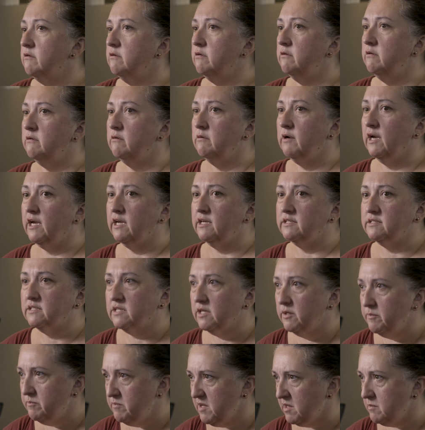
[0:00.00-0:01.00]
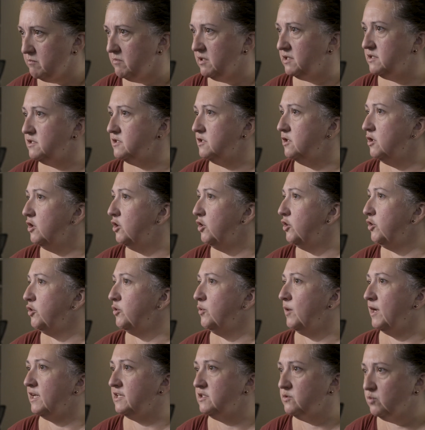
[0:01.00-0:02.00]
who has commitments,
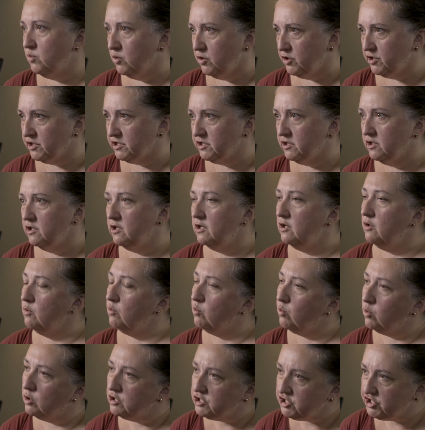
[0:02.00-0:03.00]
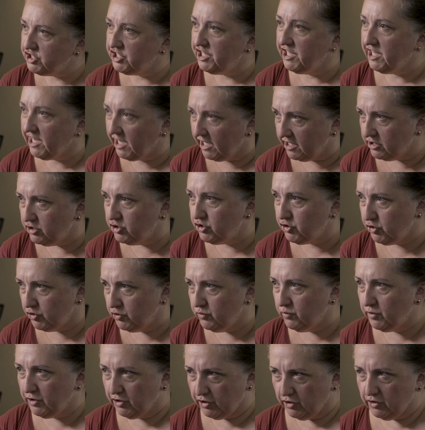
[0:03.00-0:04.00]
who has worked, what she can
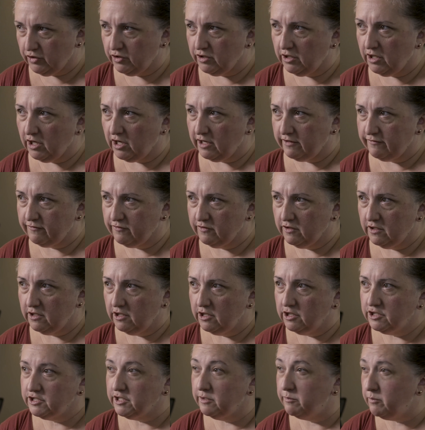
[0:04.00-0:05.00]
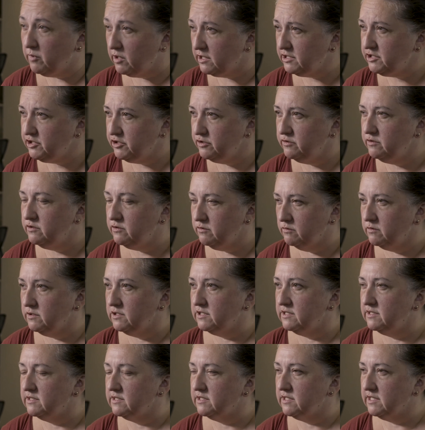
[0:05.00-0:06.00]
do with her life. So my 2
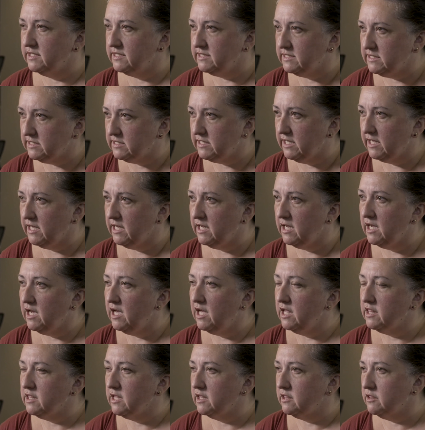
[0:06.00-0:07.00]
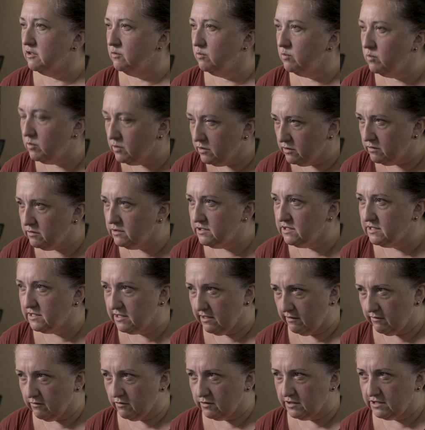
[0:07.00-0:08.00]
daughters can see that the world is
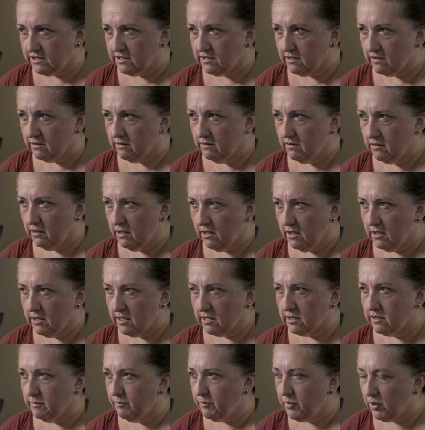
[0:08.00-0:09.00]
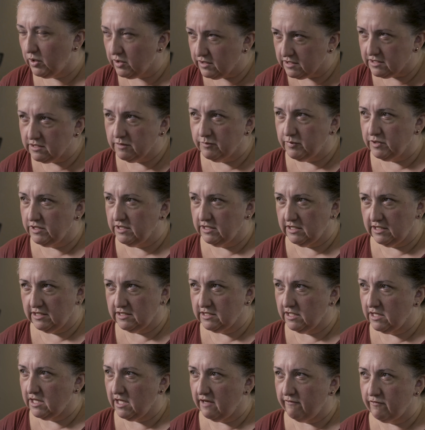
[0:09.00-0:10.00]
their oyster, that the
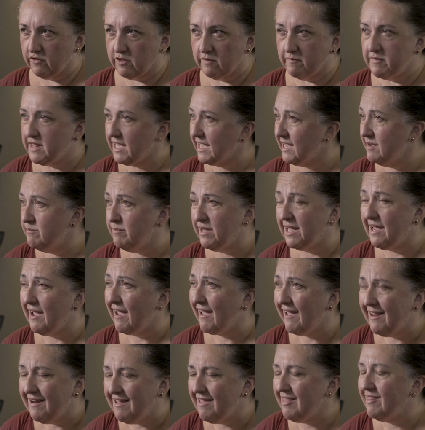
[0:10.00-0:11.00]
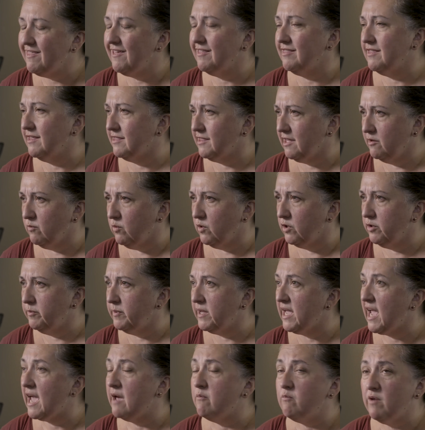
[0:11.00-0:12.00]
possibilities are there for them. They can be anything that they want to
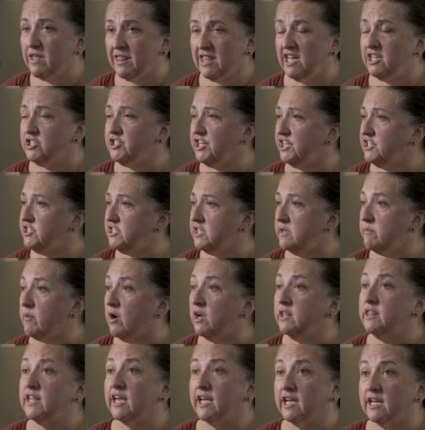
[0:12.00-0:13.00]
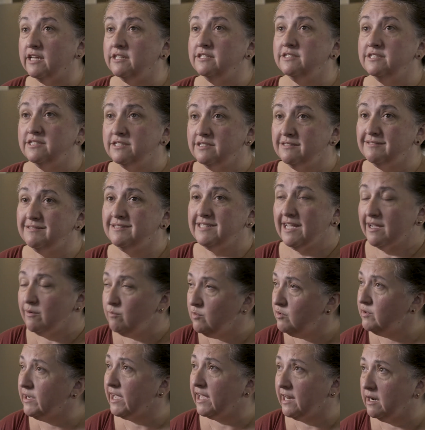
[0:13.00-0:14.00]
be, and when they change their mind, they can damn
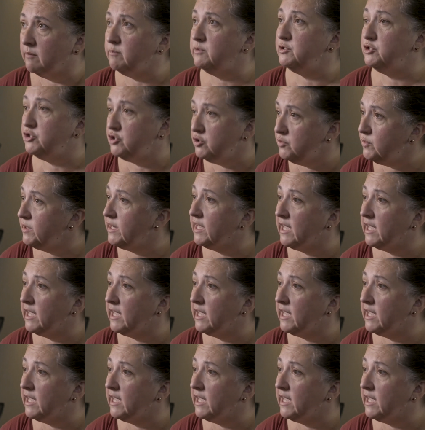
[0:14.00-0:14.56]
well get up and do it